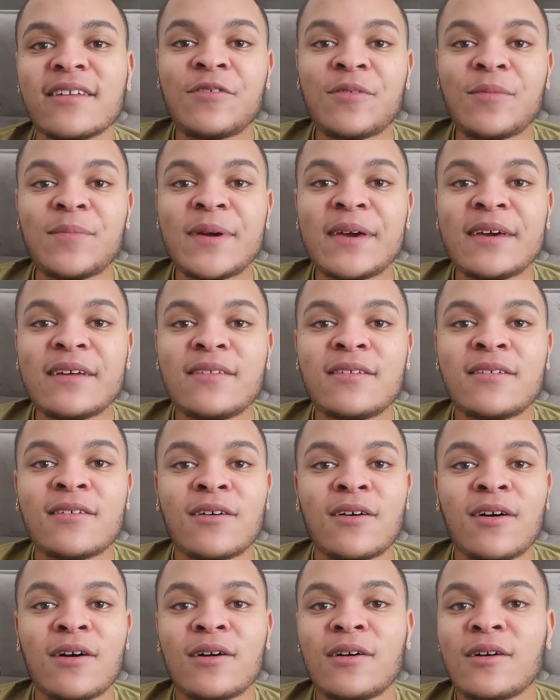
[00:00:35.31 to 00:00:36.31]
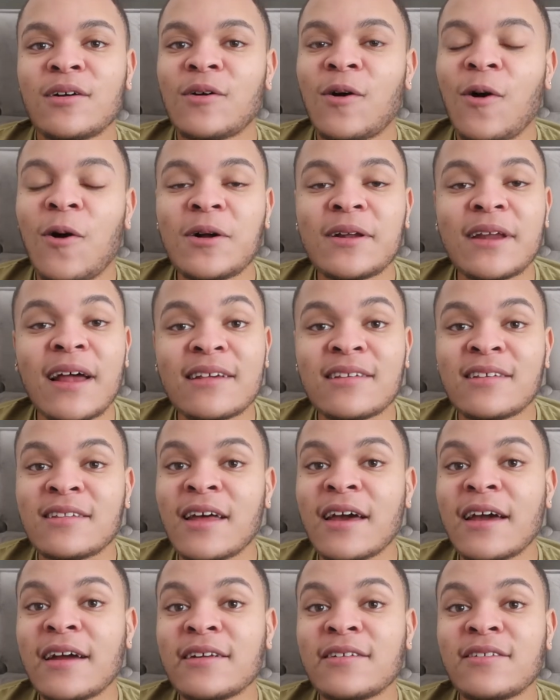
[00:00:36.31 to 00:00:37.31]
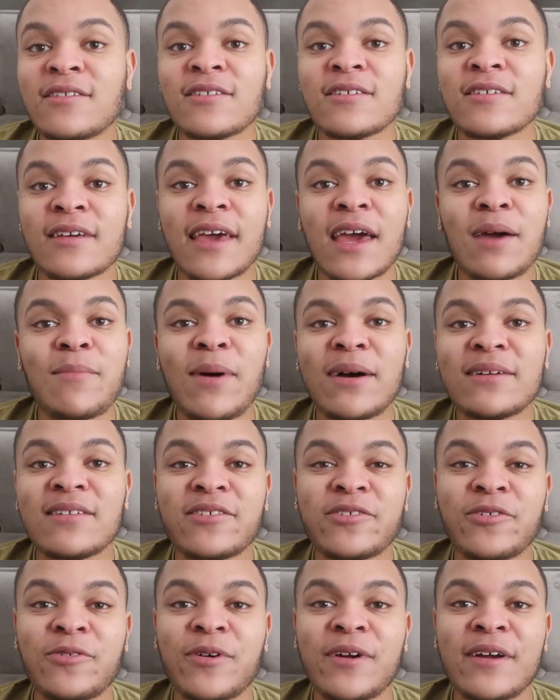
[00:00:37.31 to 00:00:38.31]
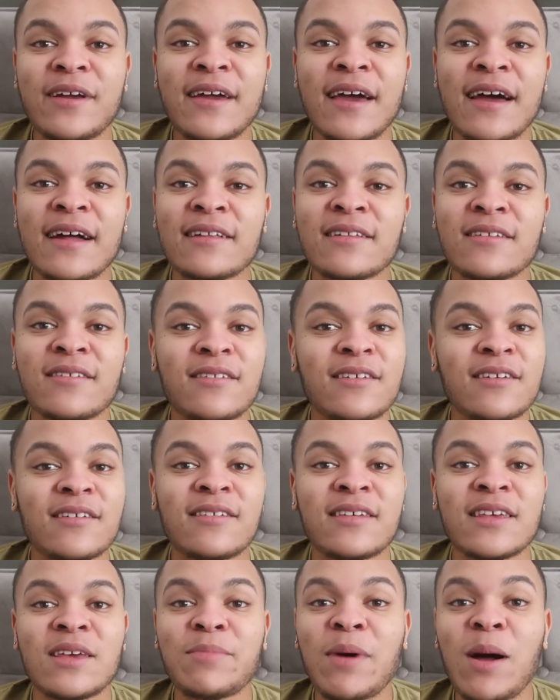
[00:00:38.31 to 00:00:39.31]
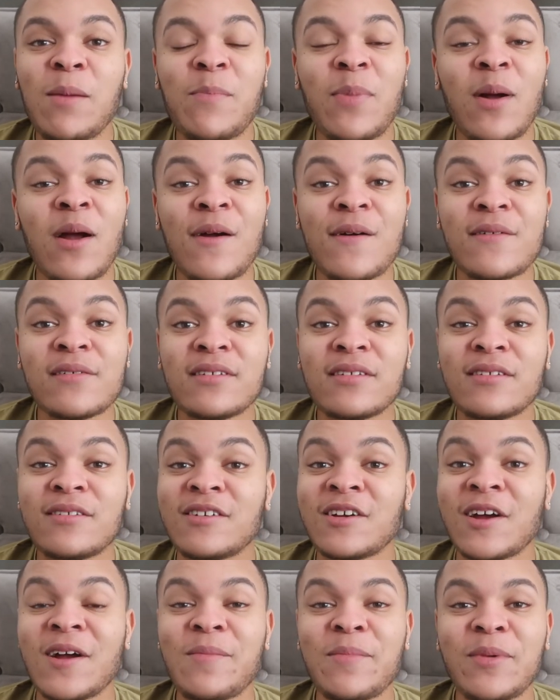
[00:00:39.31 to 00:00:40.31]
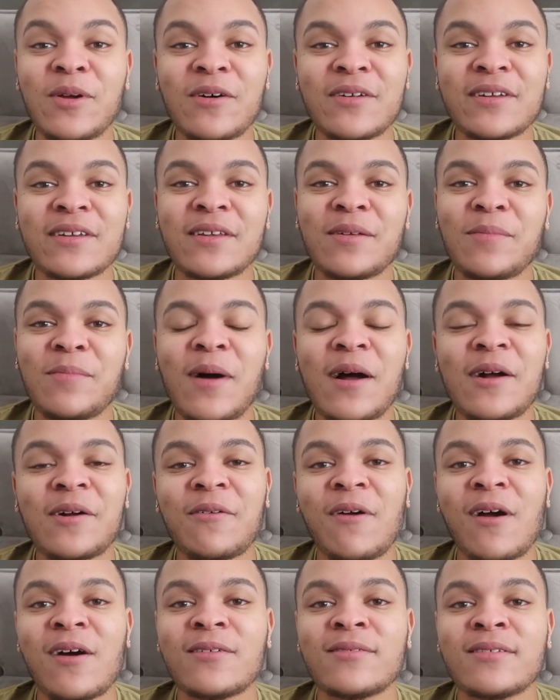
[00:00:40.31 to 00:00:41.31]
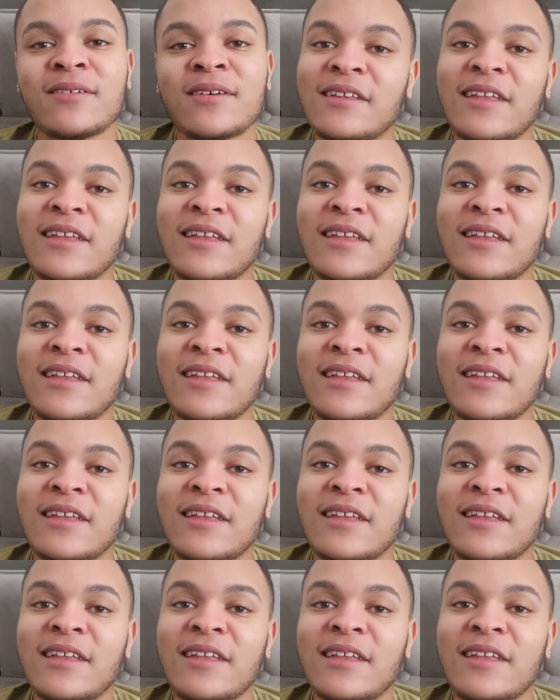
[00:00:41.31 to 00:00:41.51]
For me to go on that stage to get my degree and just see my parents cheering me on in the background,